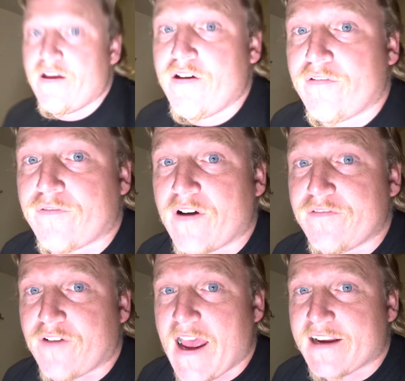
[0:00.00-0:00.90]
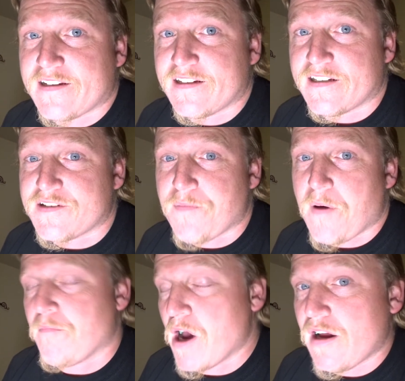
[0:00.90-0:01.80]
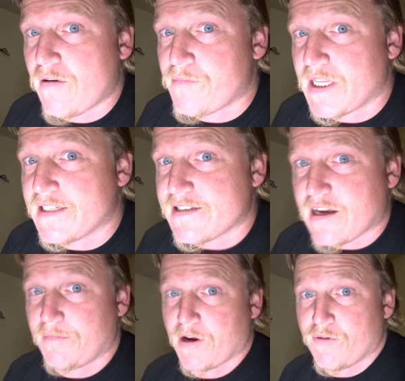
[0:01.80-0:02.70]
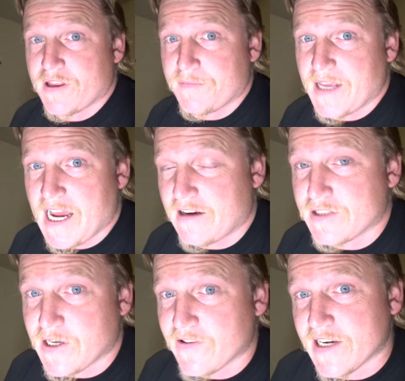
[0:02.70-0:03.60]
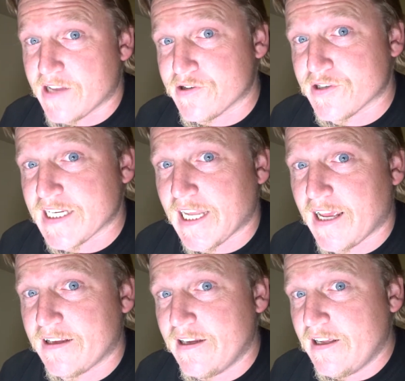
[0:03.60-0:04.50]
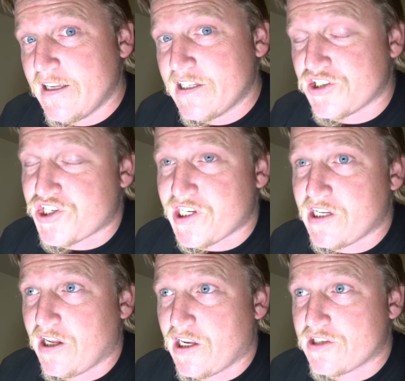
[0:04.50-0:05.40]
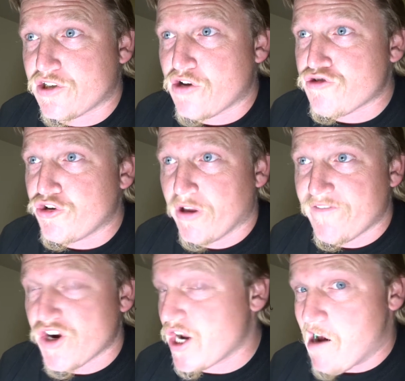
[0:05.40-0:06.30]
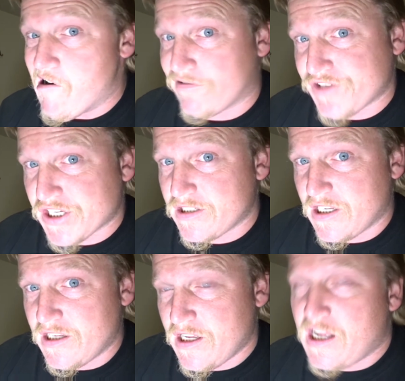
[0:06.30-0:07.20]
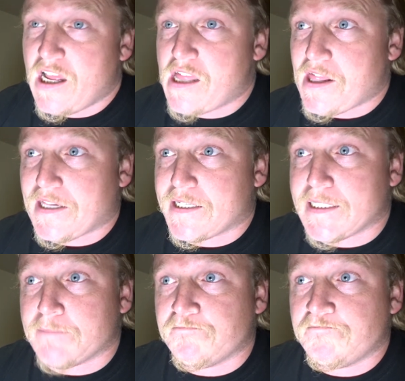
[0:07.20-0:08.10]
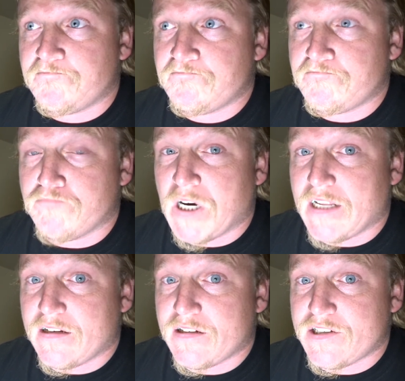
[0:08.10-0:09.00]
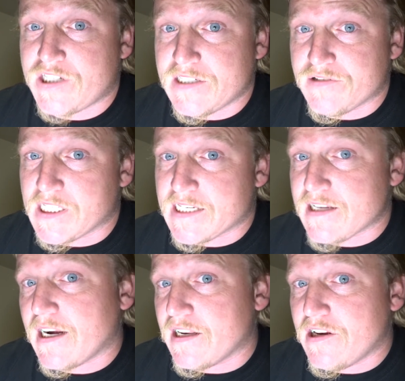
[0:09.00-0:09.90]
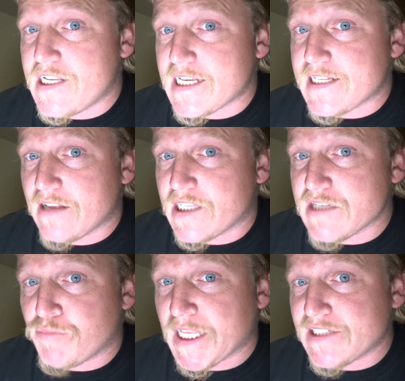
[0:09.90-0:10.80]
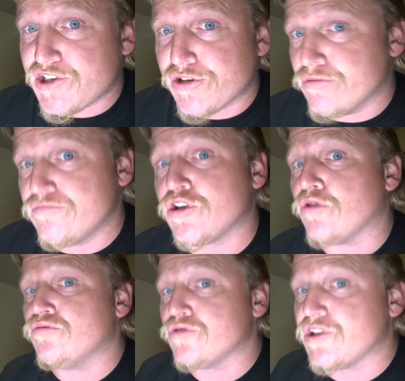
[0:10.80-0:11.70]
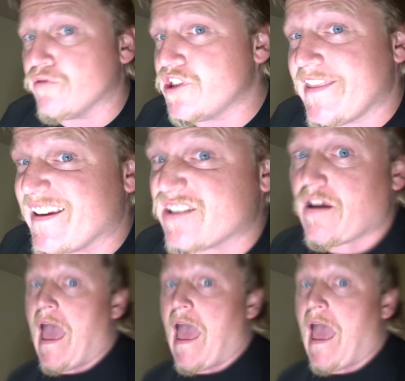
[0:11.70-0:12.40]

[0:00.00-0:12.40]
Fun fact is that my mom is coming with me out into the desert today. She doesn't go shooting very often. Um, but she's really excited to test out these plates too. So we'll see what she thinks.